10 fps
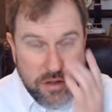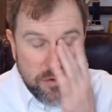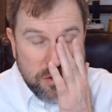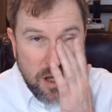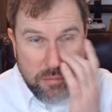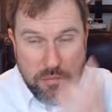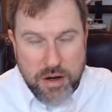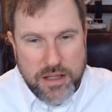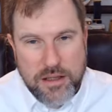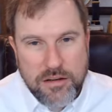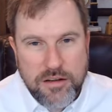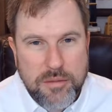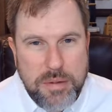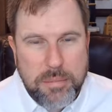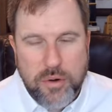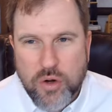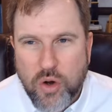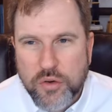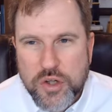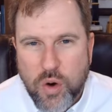If you've got money, people are
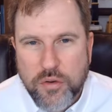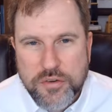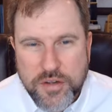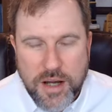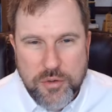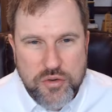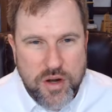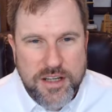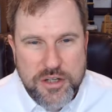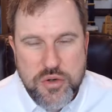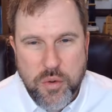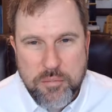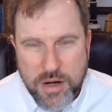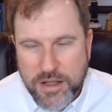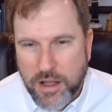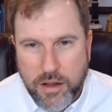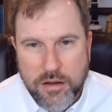calling you all the time to try to get your money.